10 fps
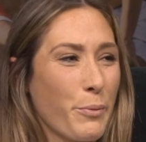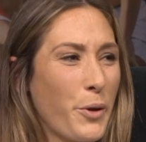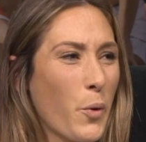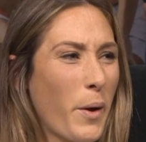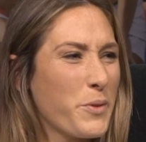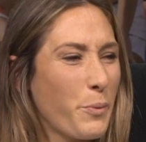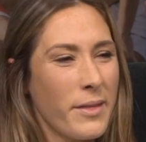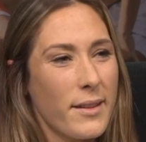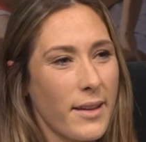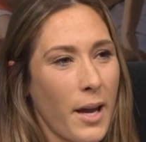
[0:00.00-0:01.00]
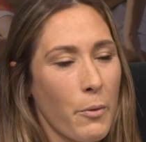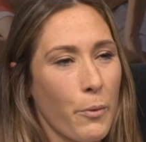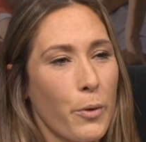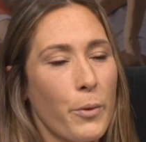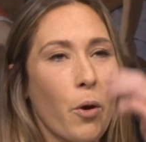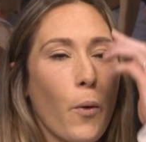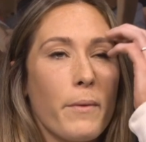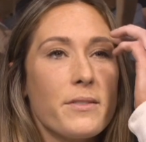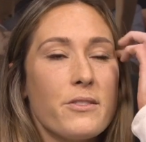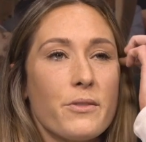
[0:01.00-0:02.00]
Will we go out to win this game, or will we go
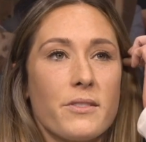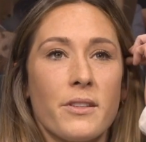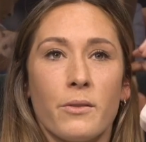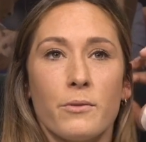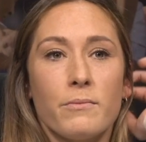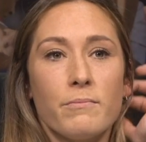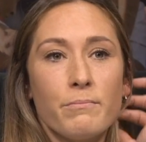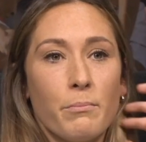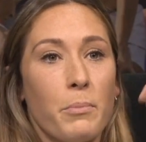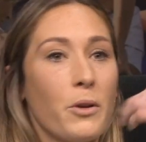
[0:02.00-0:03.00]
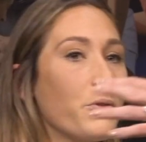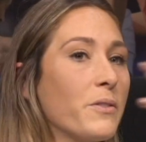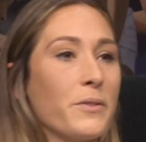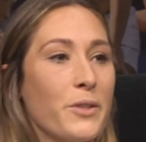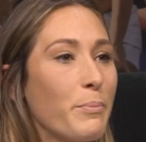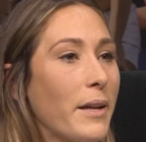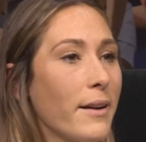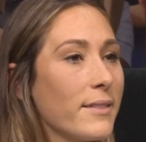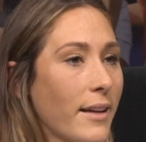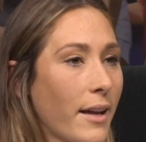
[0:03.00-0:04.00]
out to just, blood those new
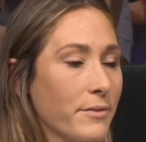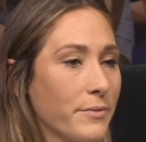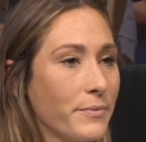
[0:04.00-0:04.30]
players again?